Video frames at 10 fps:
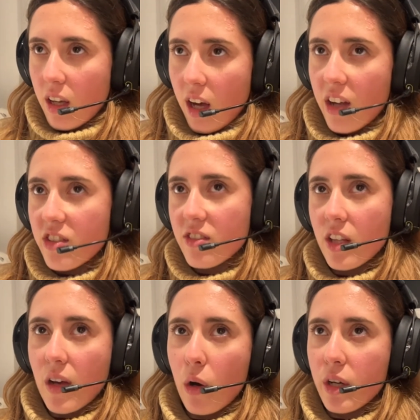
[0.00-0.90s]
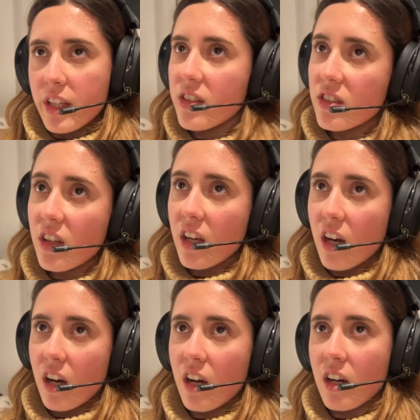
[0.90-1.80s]
I just love how easy they
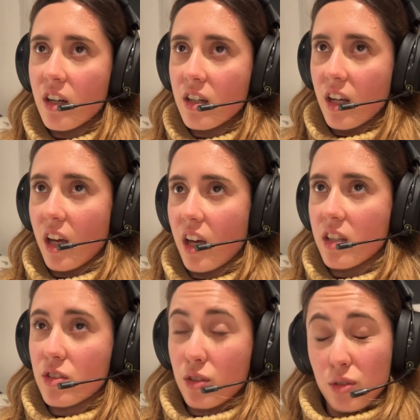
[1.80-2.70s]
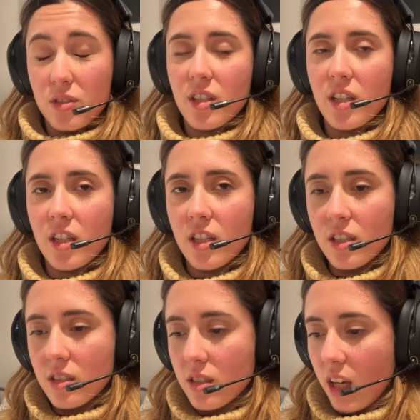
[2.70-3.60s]
are and good they
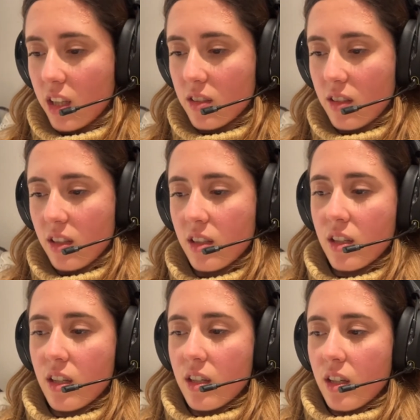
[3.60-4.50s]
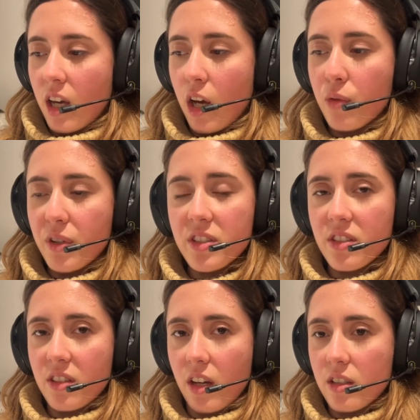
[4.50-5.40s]
are and how
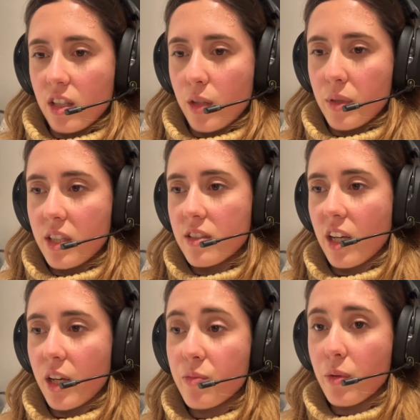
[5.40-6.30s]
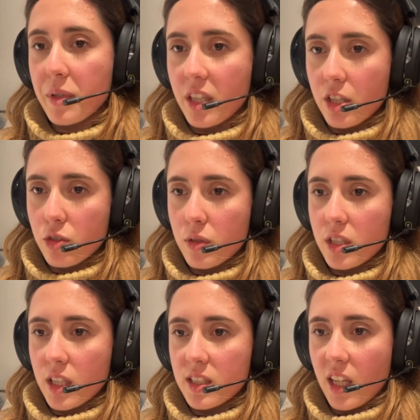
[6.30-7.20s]
versatile they are, because I come from a country
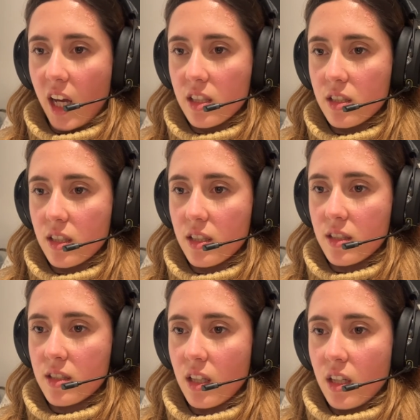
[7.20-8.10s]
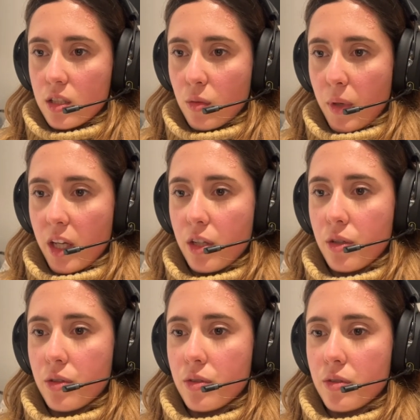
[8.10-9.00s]
that salad is
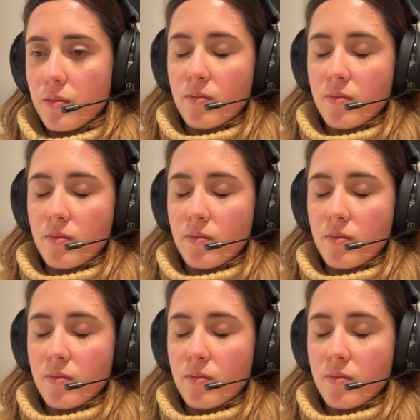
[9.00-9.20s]
tomato,